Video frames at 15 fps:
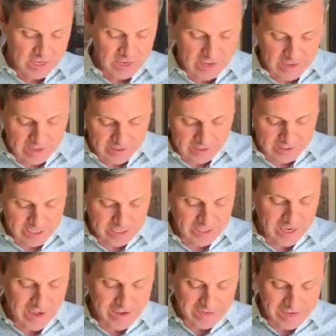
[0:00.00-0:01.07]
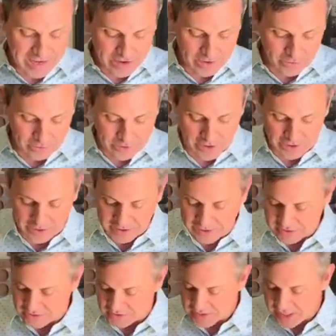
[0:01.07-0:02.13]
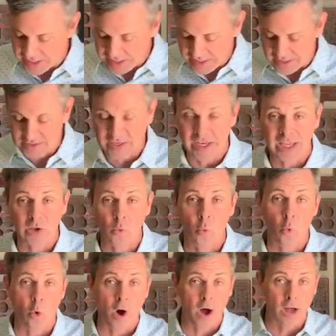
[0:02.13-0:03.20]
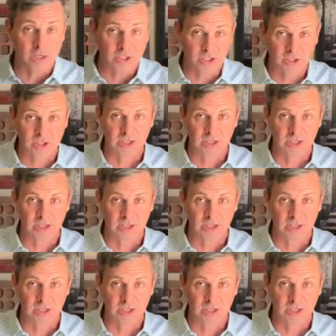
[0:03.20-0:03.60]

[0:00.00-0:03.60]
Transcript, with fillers: uh, he got down on his knees and he washed